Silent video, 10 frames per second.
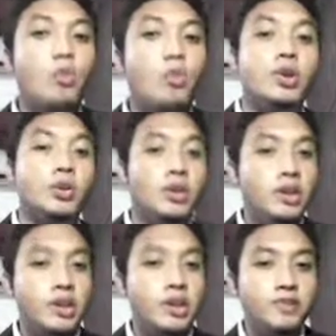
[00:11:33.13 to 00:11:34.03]
were not
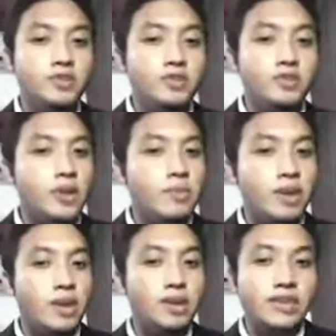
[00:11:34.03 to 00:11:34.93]
enough to grab
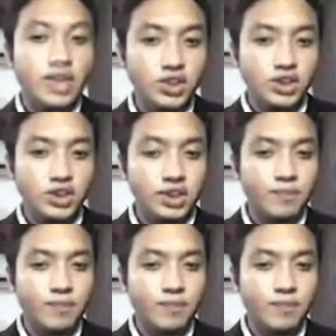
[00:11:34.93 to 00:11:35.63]
their attention.